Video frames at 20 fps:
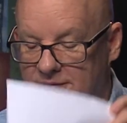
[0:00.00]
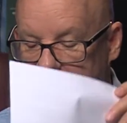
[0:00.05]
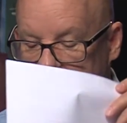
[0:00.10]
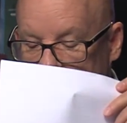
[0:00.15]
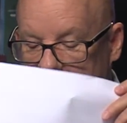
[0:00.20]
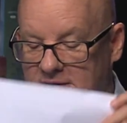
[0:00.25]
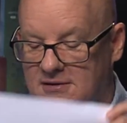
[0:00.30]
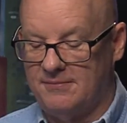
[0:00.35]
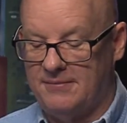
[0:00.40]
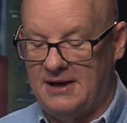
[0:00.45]

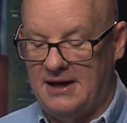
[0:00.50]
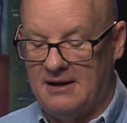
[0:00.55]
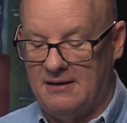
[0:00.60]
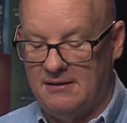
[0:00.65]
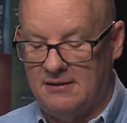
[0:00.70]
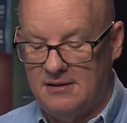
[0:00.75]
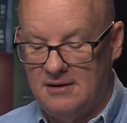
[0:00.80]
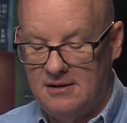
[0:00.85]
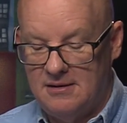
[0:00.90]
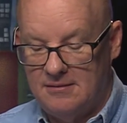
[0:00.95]
talked about
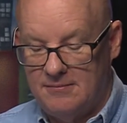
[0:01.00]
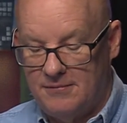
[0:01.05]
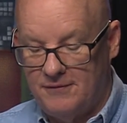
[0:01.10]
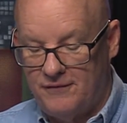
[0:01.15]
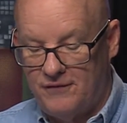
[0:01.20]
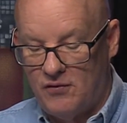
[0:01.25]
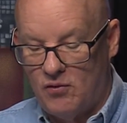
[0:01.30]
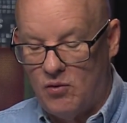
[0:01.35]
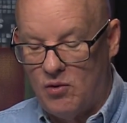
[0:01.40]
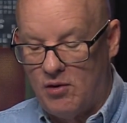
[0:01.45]

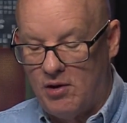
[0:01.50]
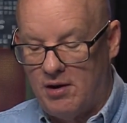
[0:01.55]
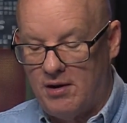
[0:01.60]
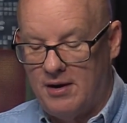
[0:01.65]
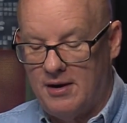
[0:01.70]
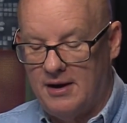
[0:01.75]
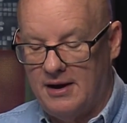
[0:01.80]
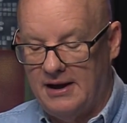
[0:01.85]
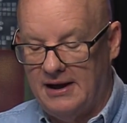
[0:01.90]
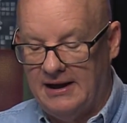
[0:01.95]
before,
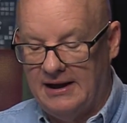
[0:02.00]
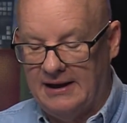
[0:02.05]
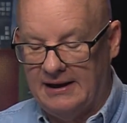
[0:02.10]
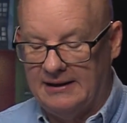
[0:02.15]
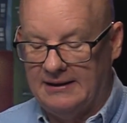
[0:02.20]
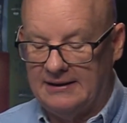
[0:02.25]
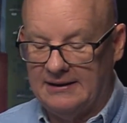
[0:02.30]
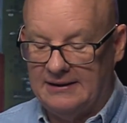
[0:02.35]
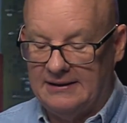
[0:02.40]
and